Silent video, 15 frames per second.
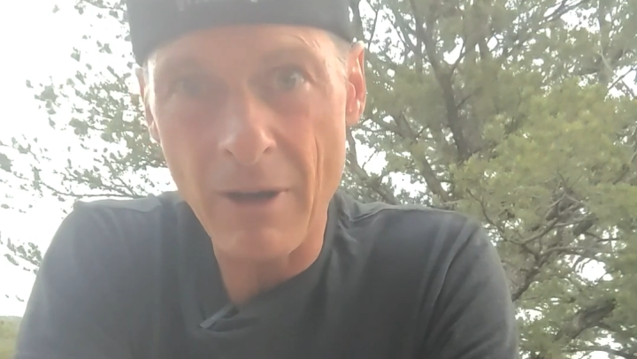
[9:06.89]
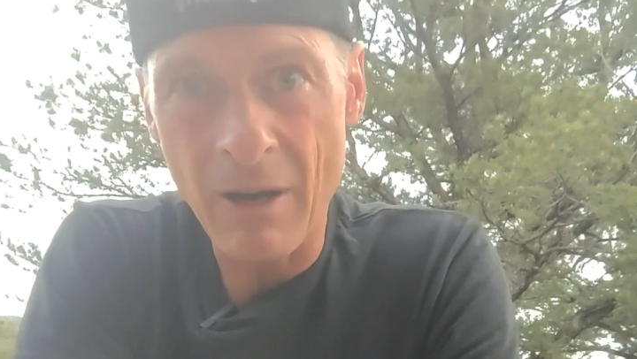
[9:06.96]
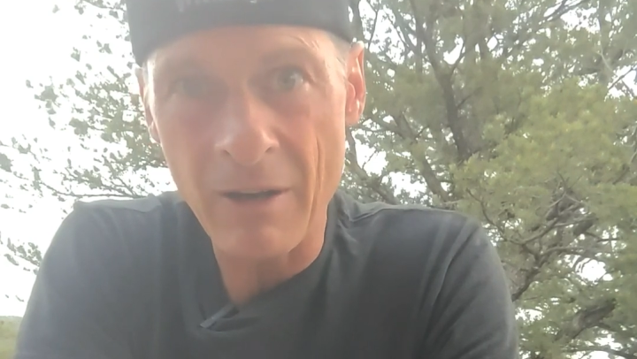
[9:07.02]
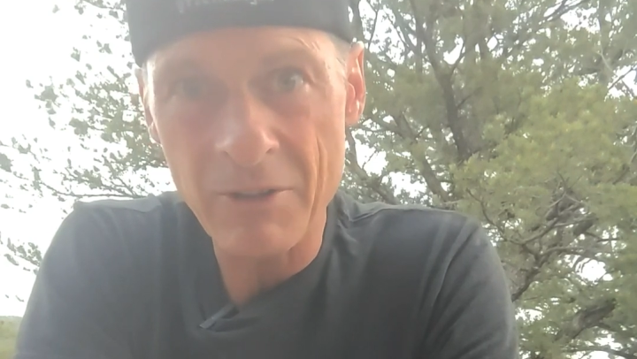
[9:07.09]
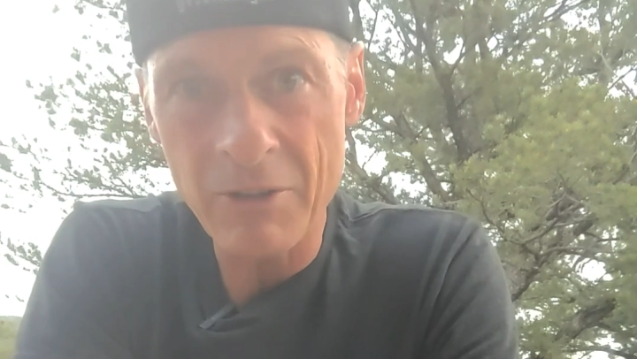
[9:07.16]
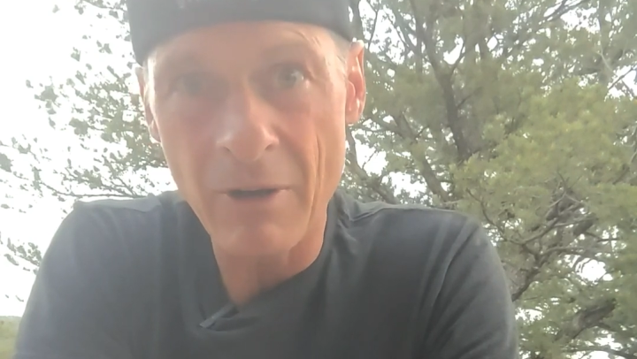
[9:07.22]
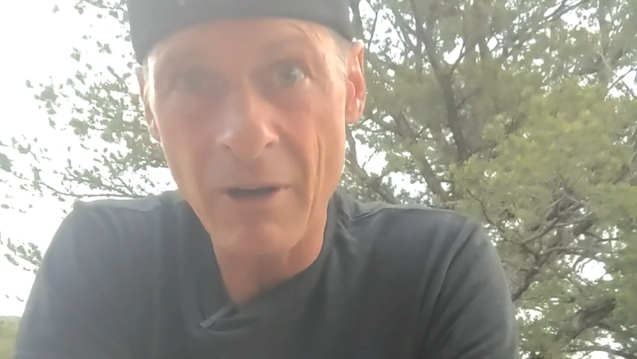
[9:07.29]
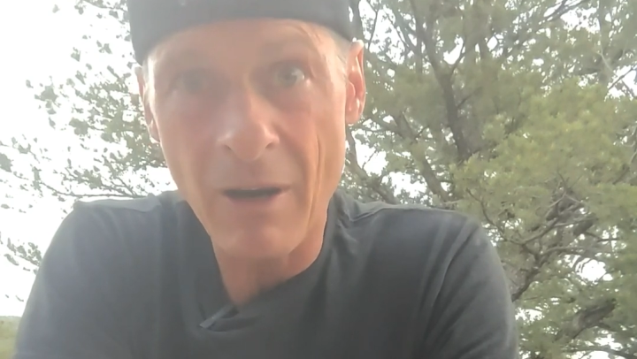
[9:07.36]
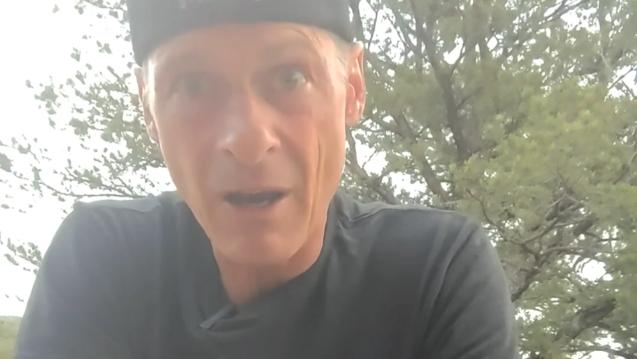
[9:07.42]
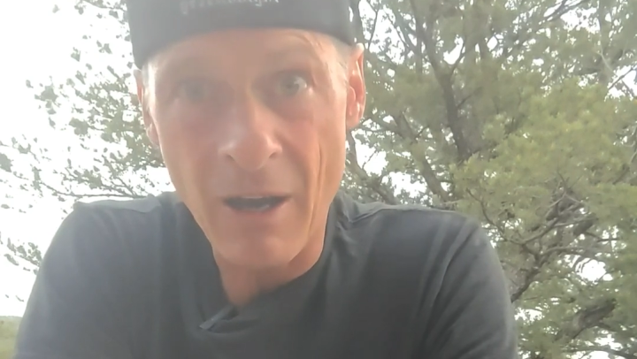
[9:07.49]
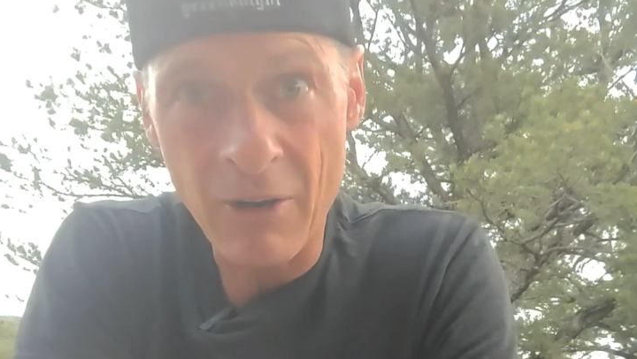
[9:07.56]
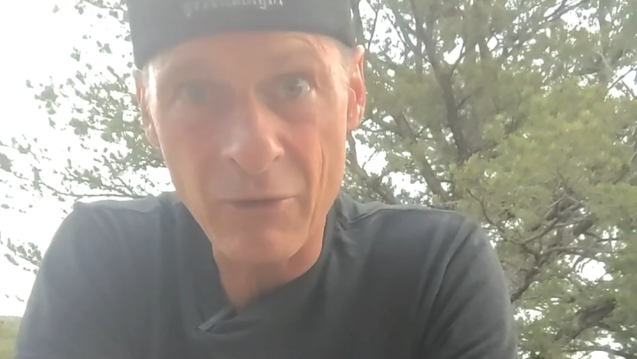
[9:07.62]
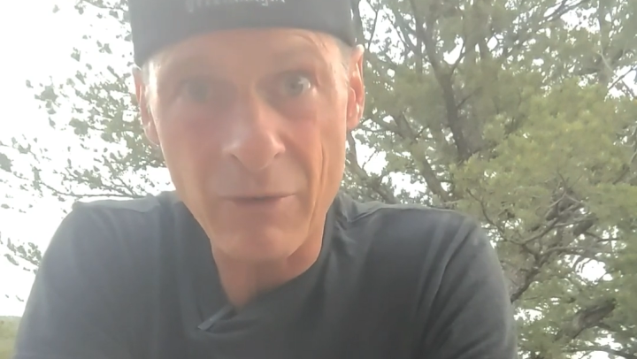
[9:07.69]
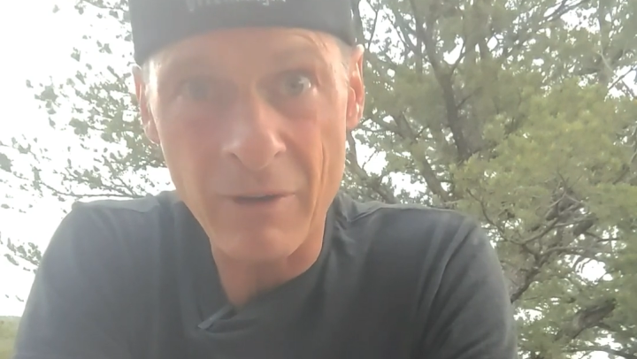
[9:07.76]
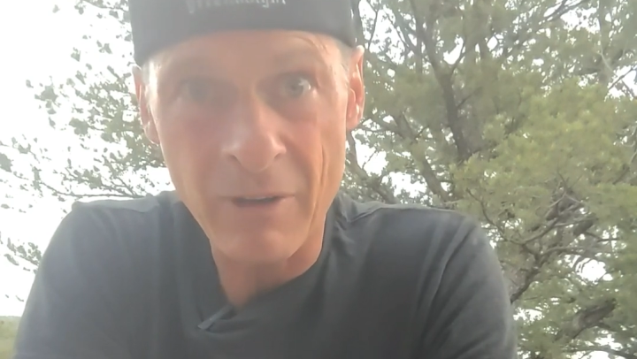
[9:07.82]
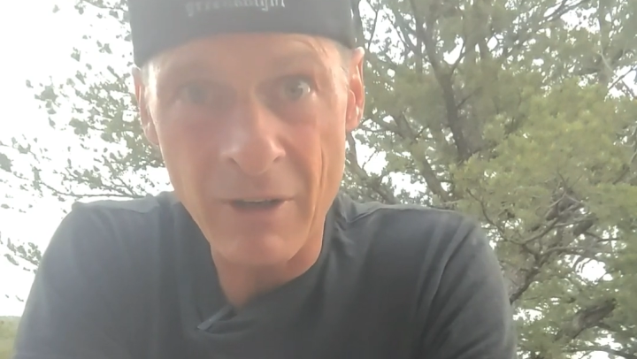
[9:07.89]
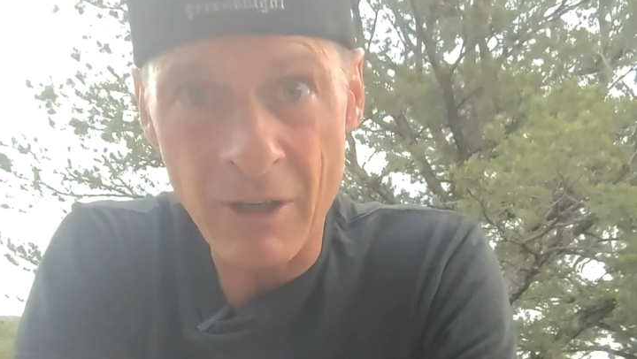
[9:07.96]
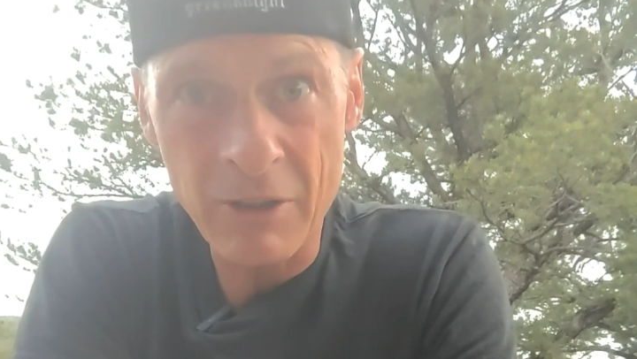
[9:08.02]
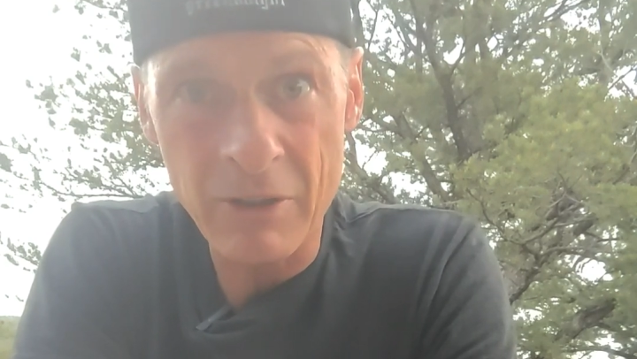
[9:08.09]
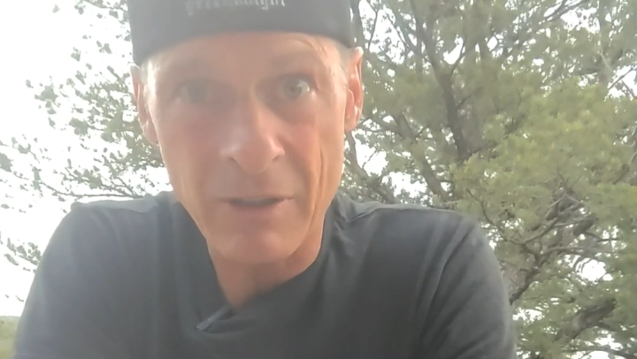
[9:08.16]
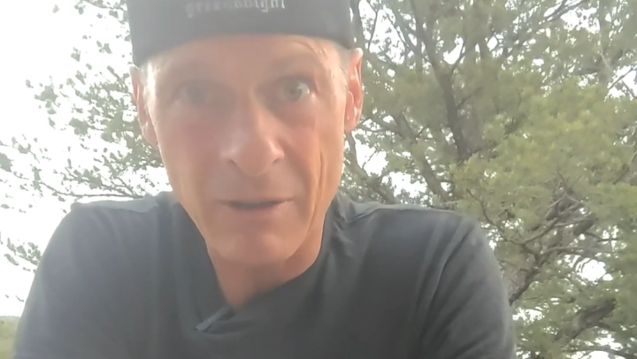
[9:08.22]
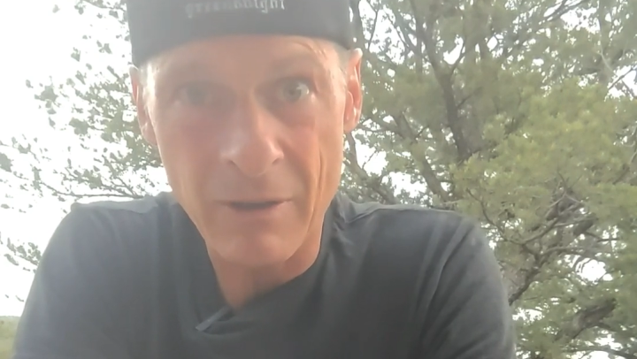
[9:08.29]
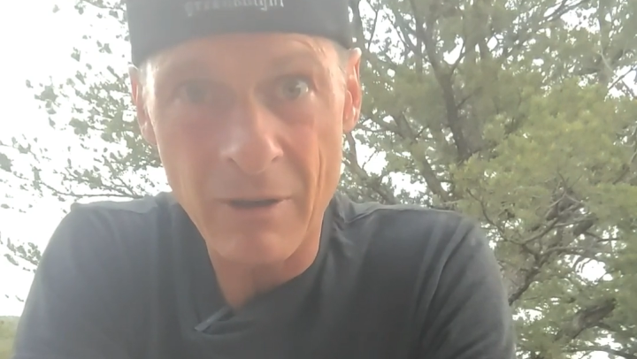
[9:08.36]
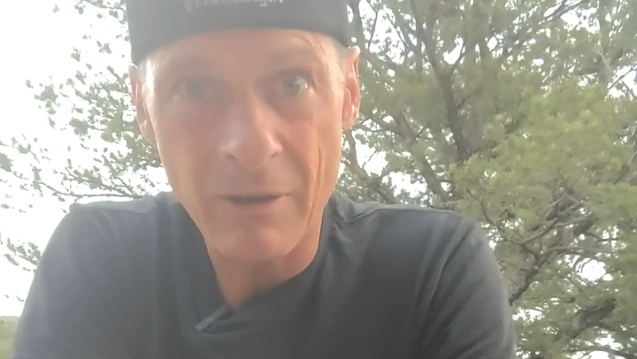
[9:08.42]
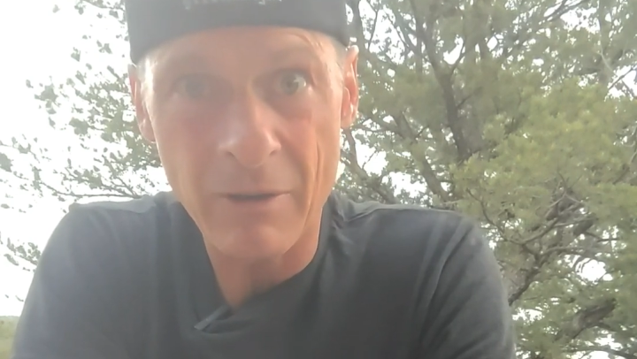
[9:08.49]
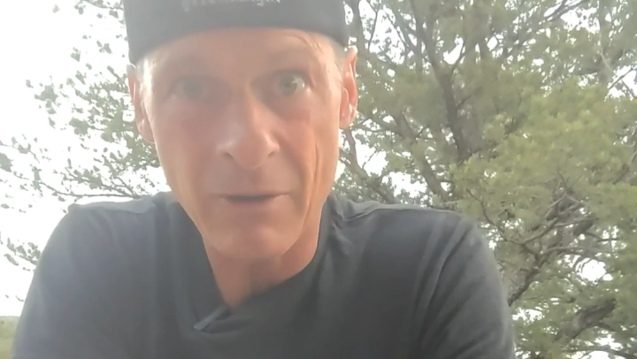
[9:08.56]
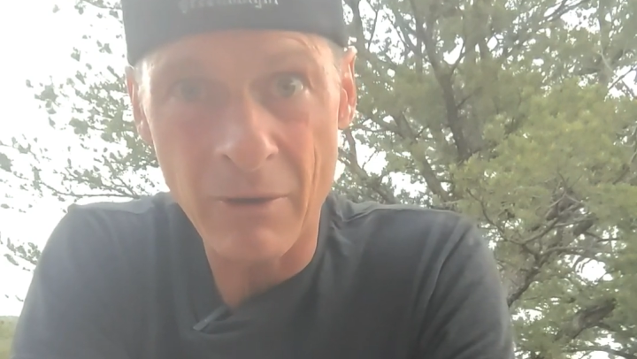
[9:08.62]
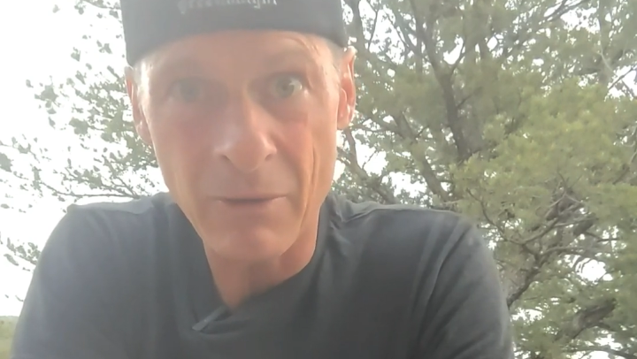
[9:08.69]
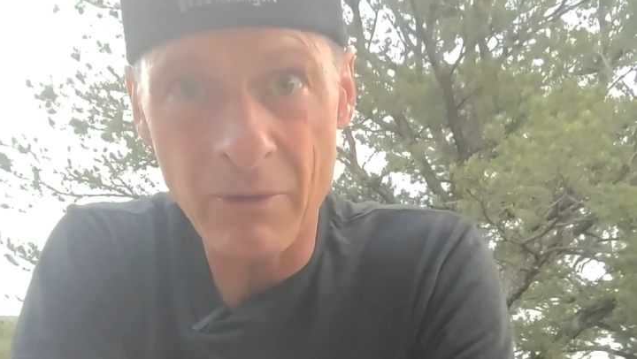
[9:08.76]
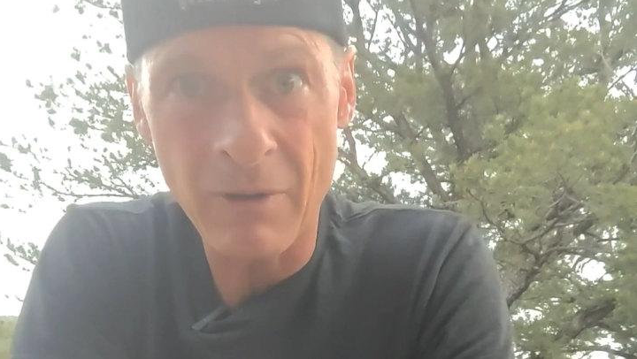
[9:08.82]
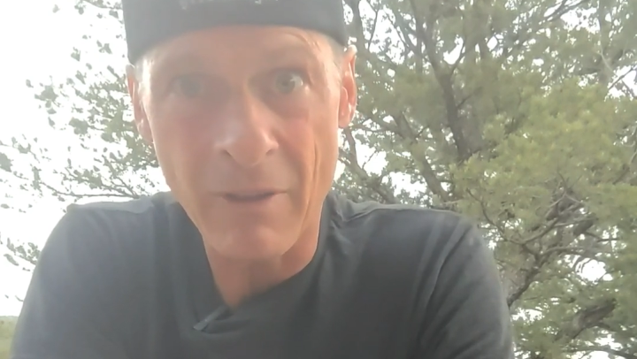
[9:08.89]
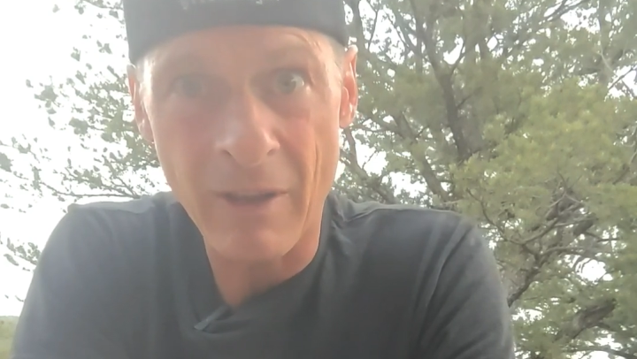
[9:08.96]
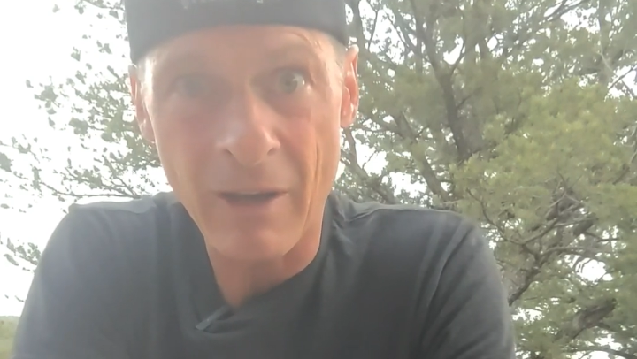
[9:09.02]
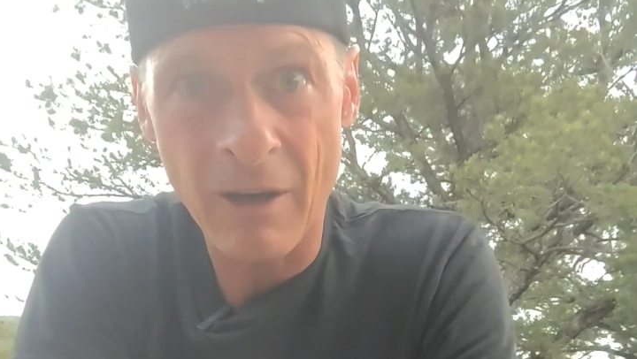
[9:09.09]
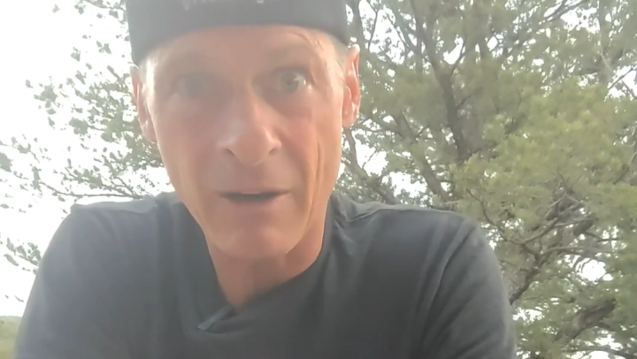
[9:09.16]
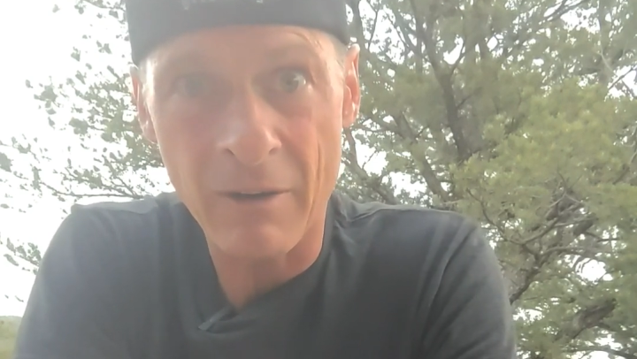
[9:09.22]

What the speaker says: contradiction due to the